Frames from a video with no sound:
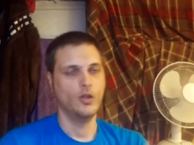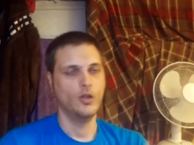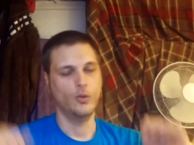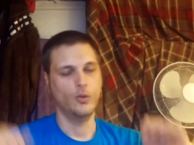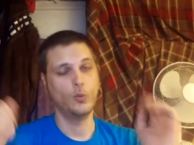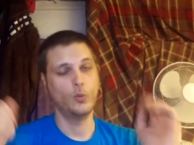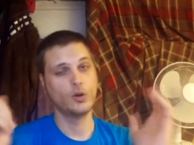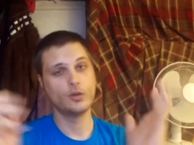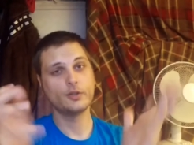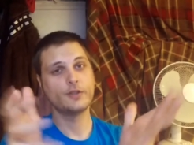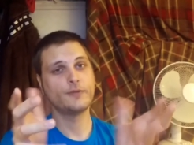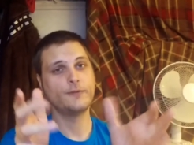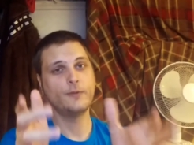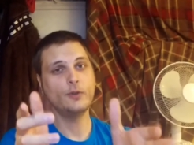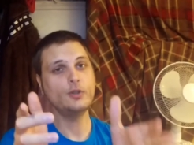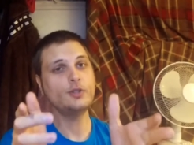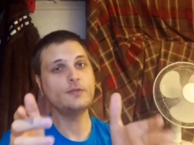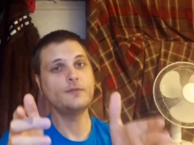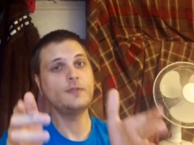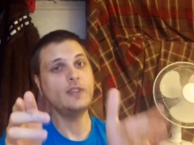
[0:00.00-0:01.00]
The world's
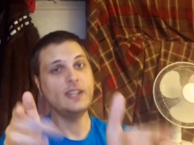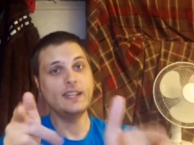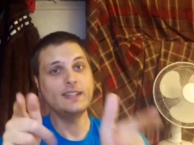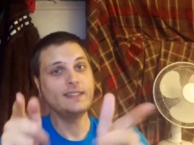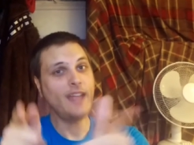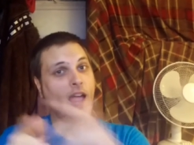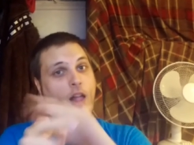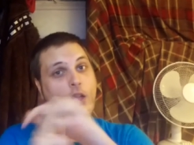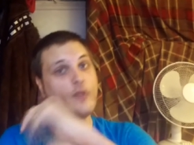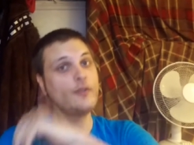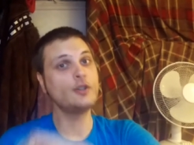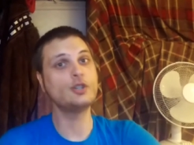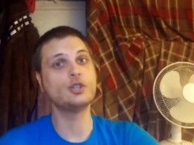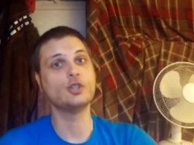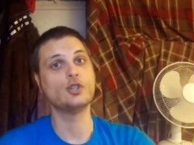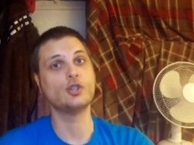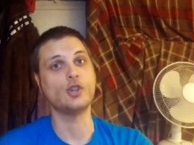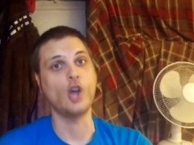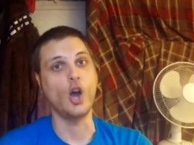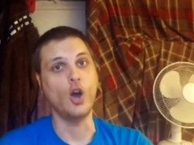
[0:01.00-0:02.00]
first vegan
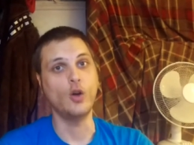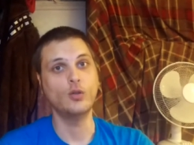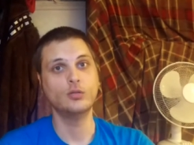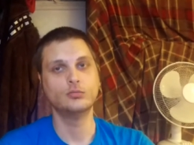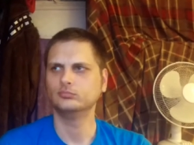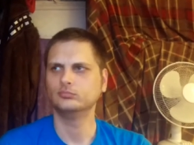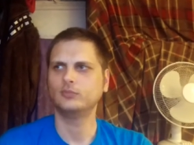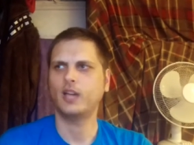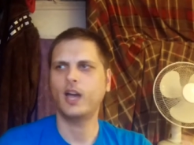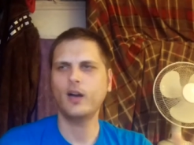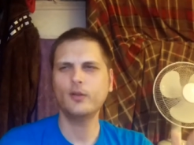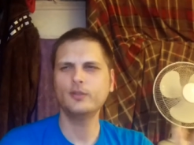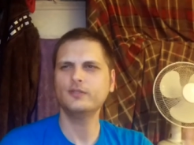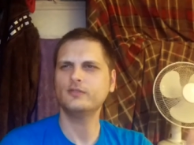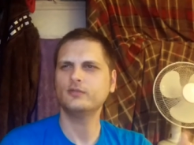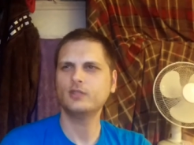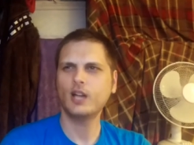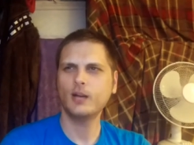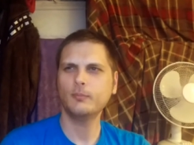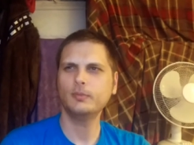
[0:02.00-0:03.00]
television show, how
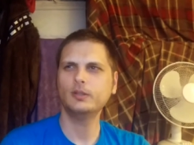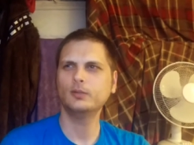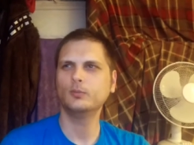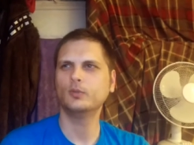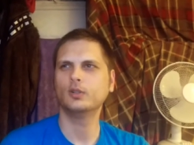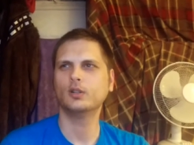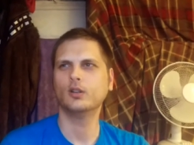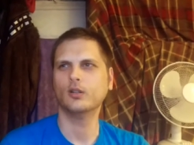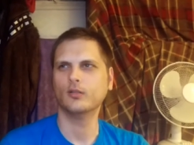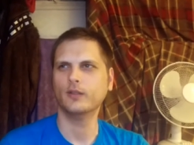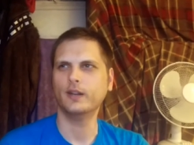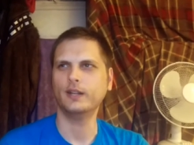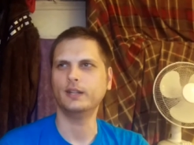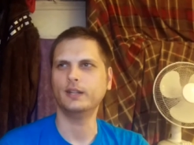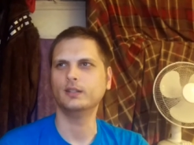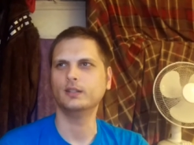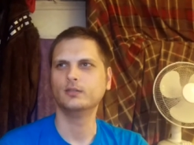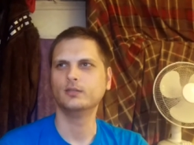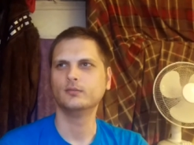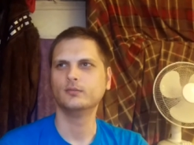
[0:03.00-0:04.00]
has there not been one
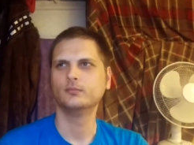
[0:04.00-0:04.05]
already,